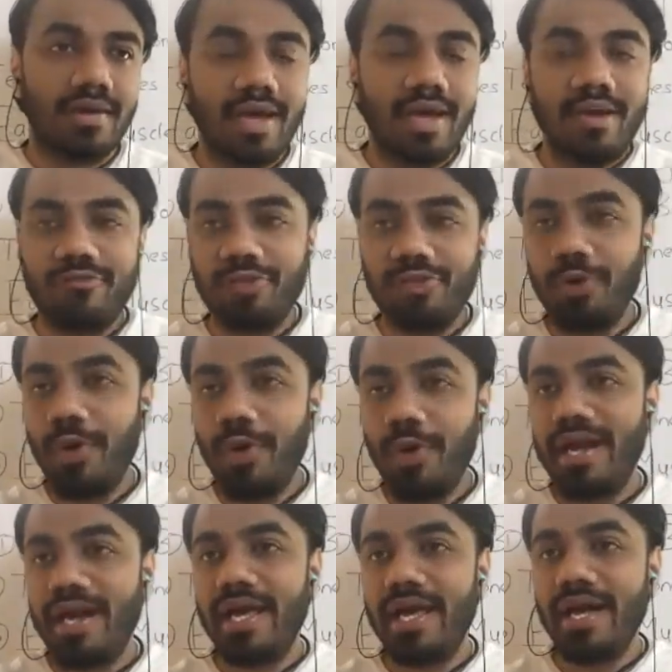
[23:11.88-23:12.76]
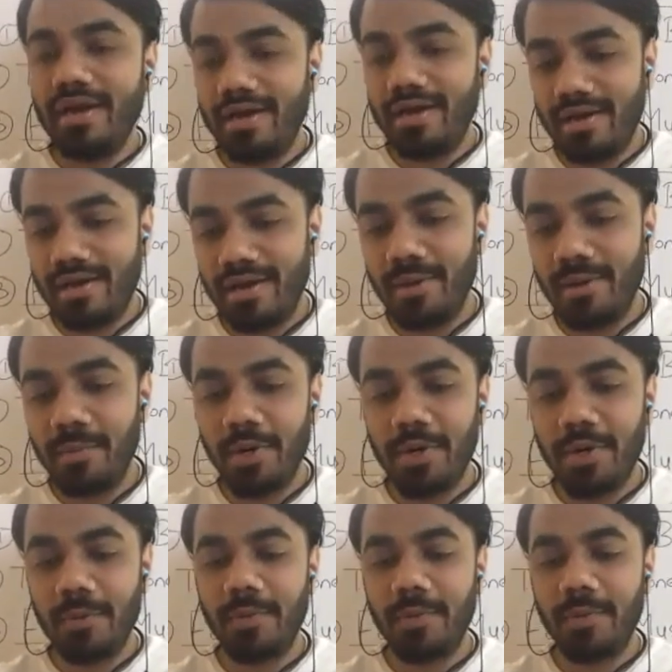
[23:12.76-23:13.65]
have no idea
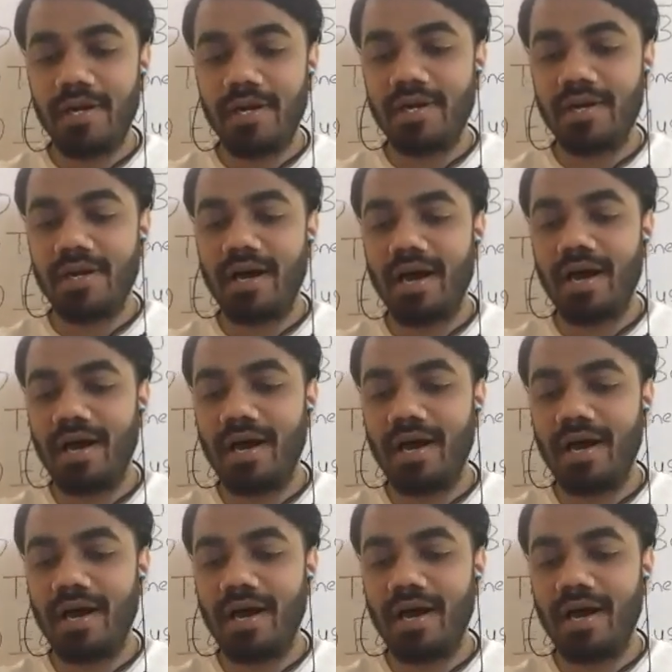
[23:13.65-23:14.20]
about, but